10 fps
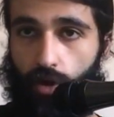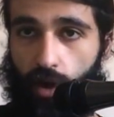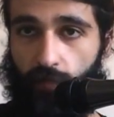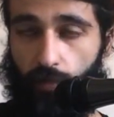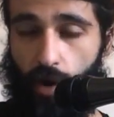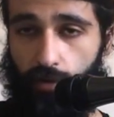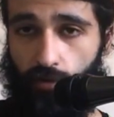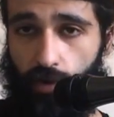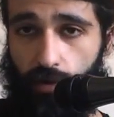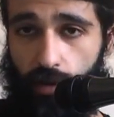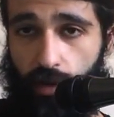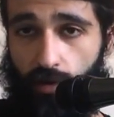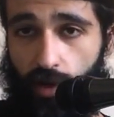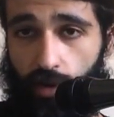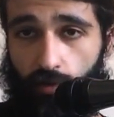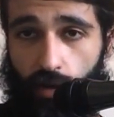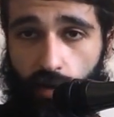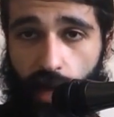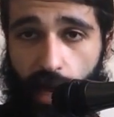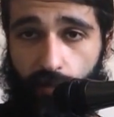you're going to vibrato it, and then you're going to do
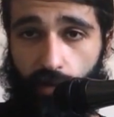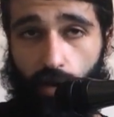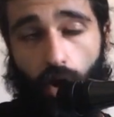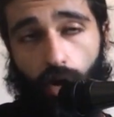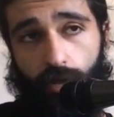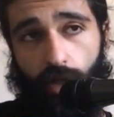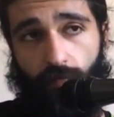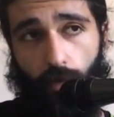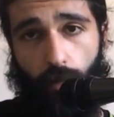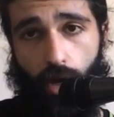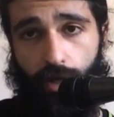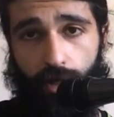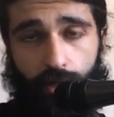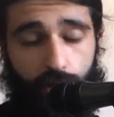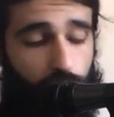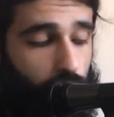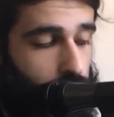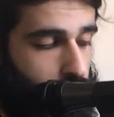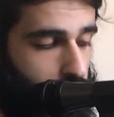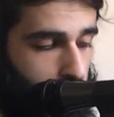a tapped octave harmonic. So